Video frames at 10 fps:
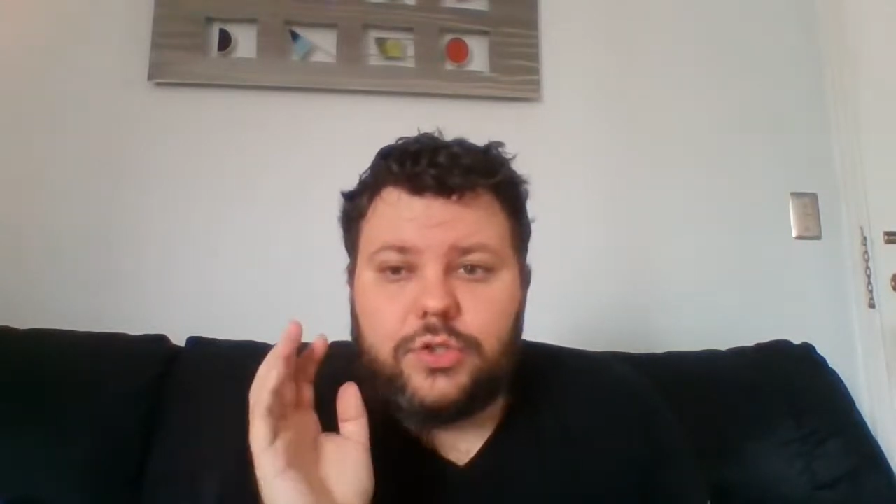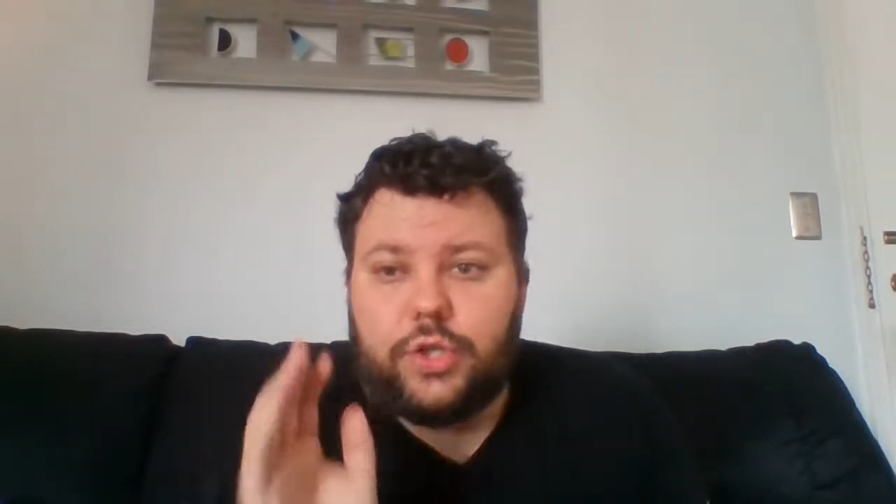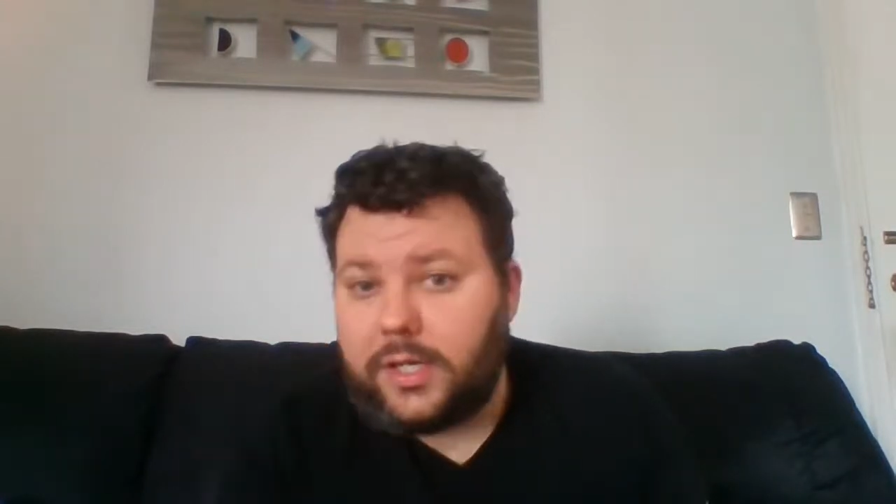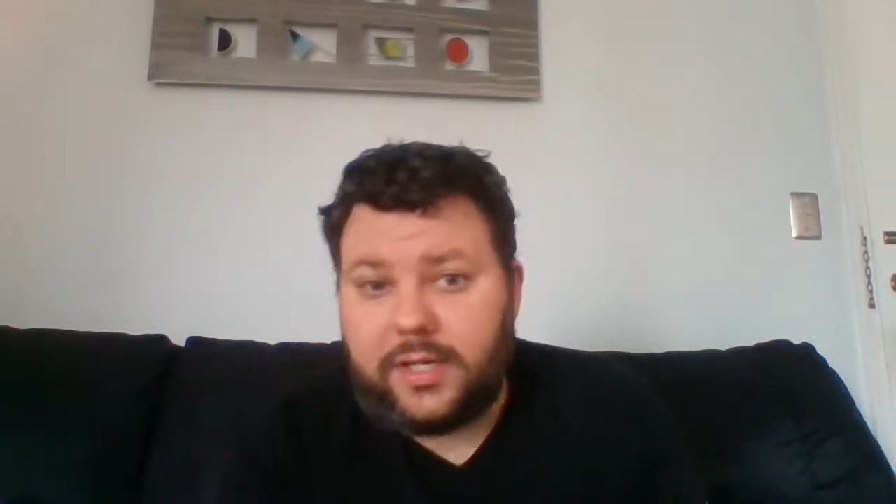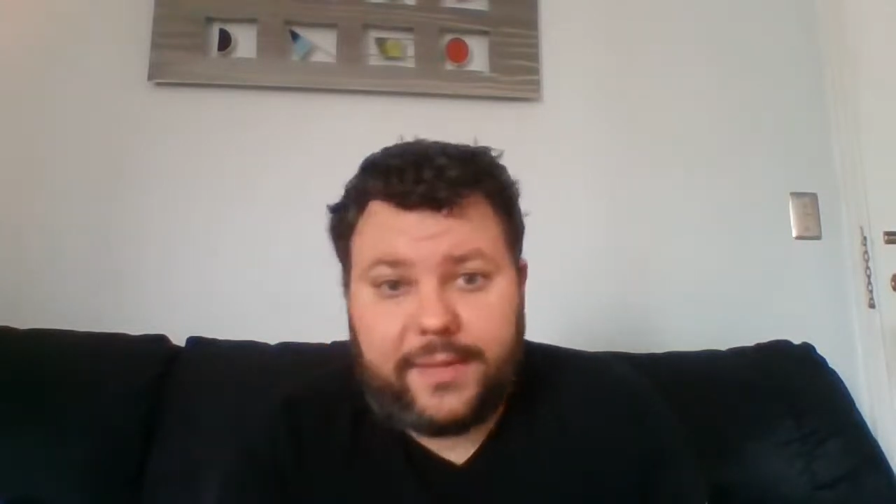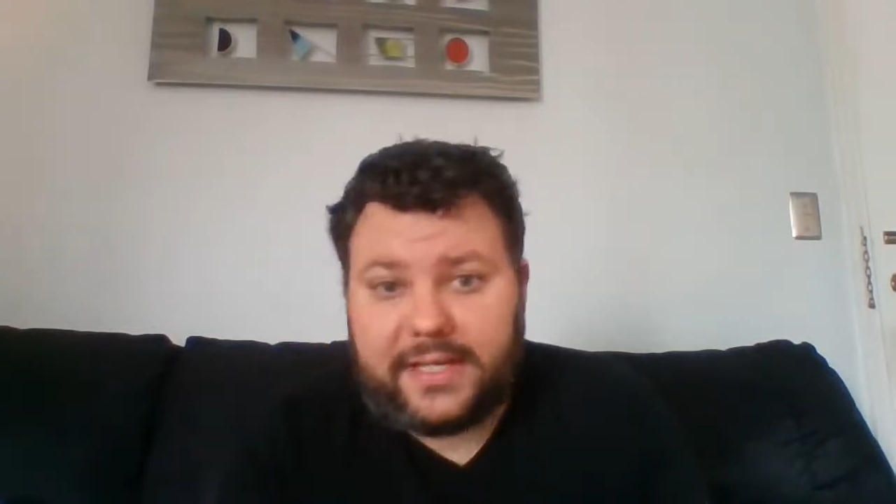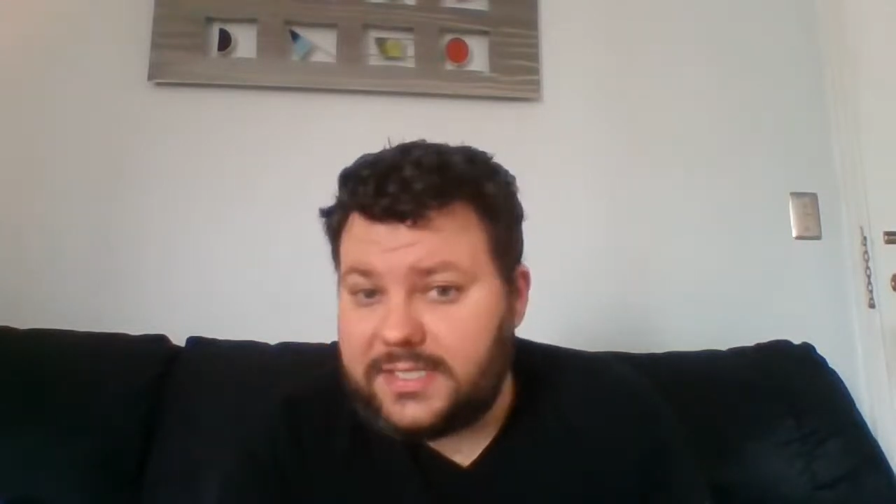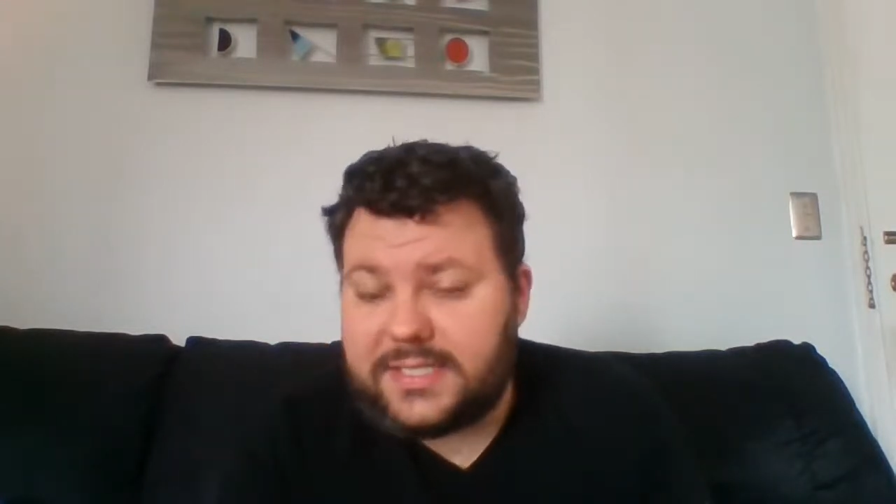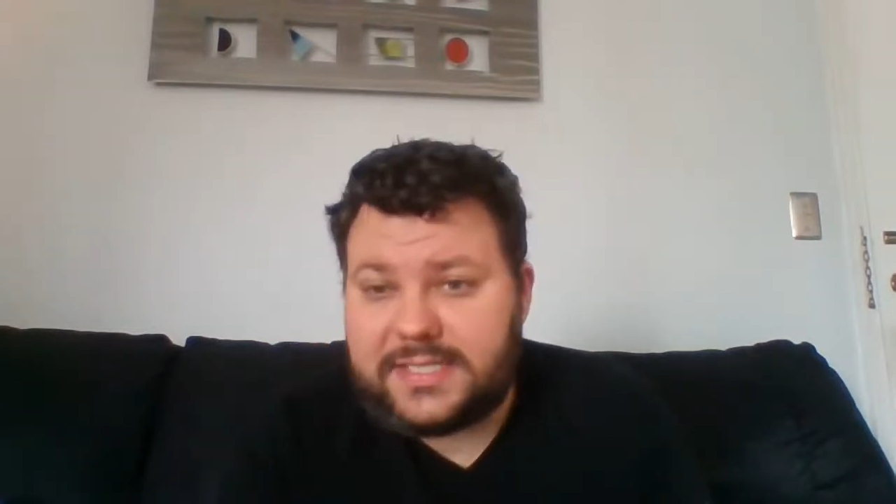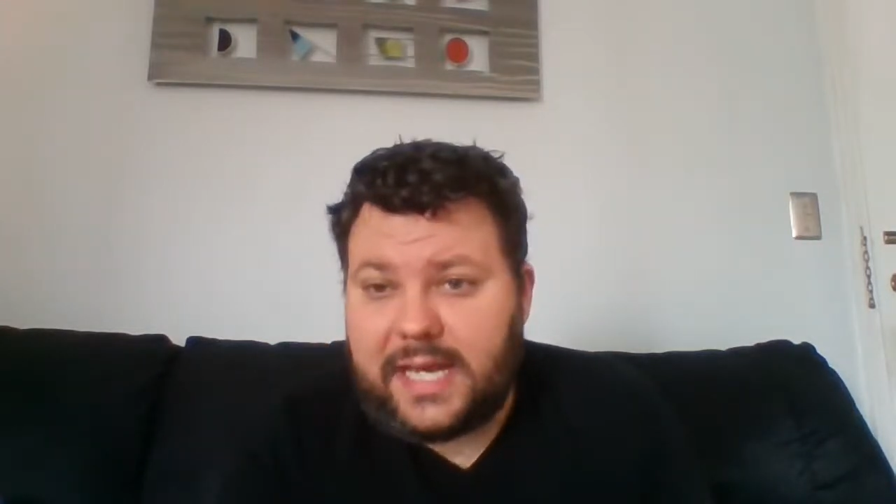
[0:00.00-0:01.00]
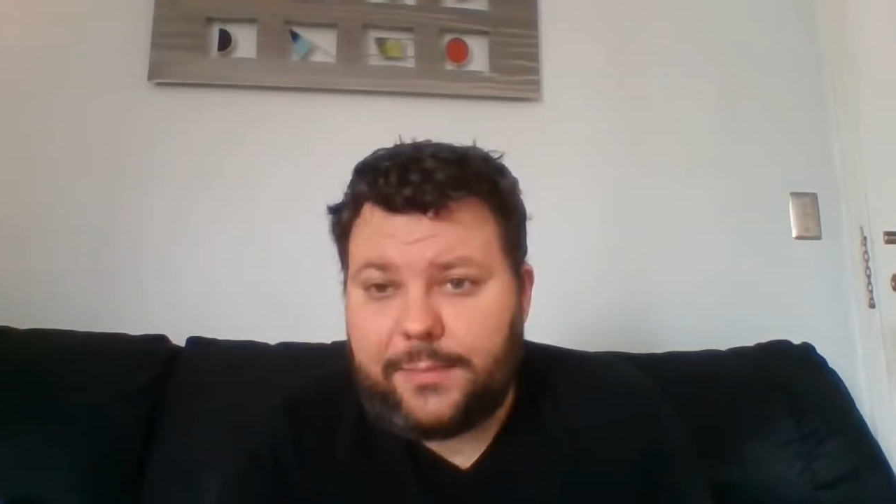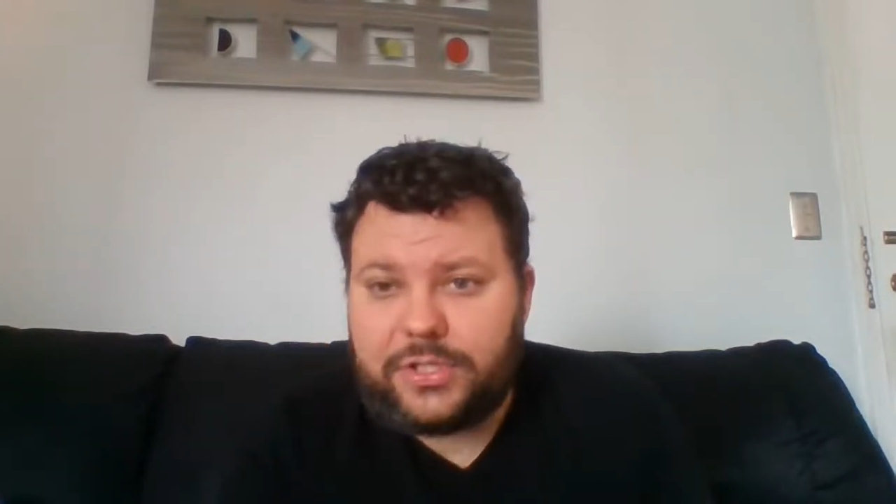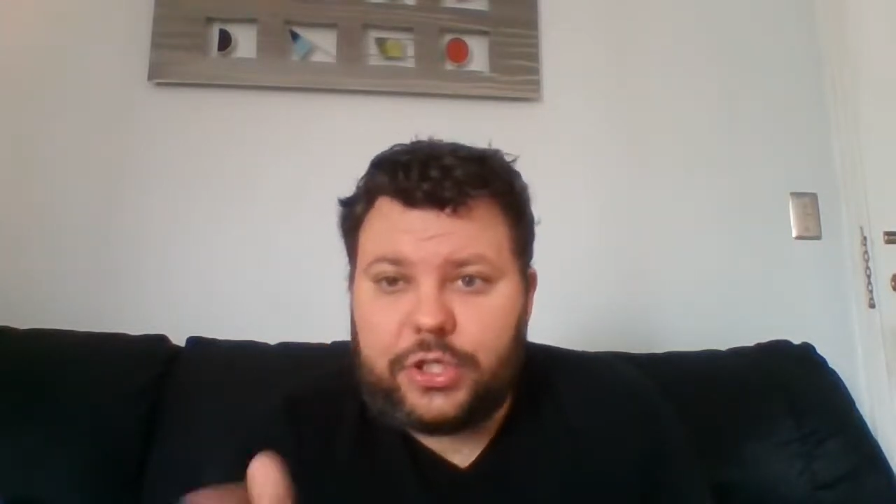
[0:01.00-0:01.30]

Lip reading: talking about this assignment,